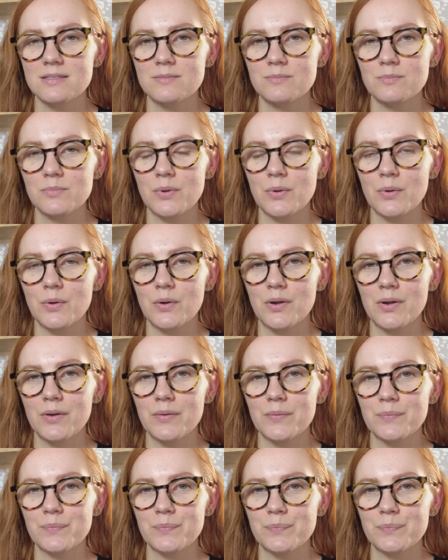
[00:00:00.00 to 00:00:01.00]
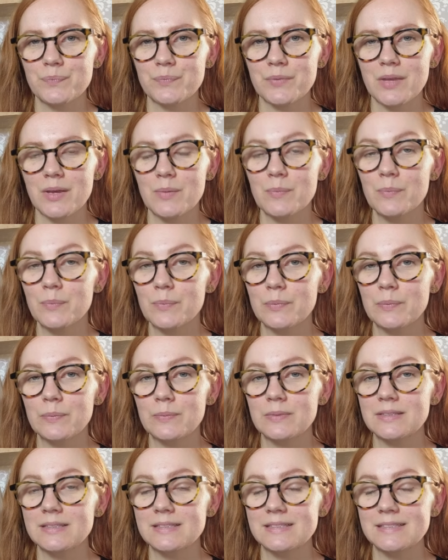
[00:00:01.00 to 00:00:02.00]
more
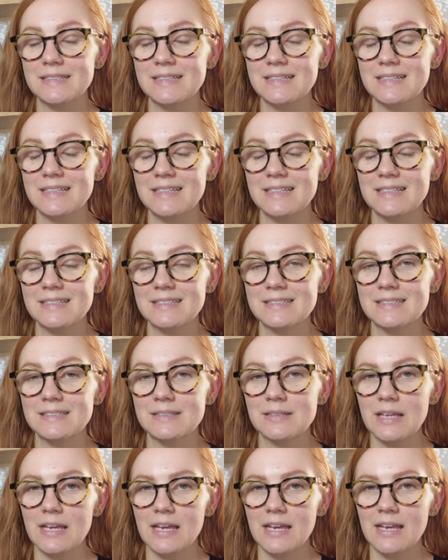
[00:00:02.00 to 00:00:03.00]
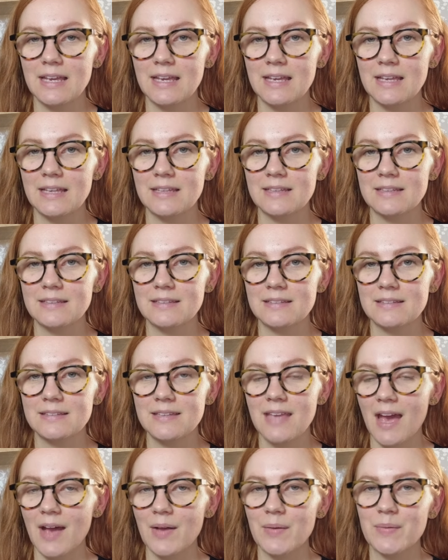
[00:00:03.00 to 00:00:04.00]
seedings, and
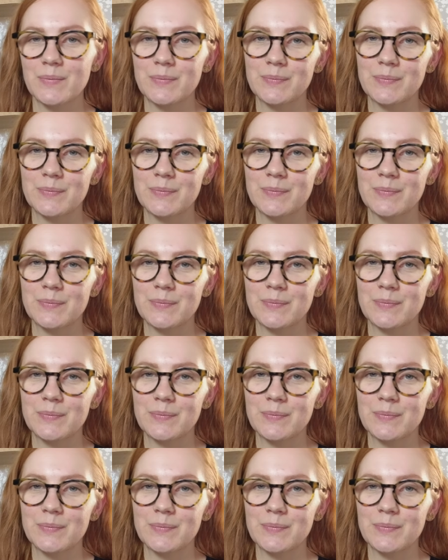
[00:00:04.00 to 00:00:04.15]
yeah,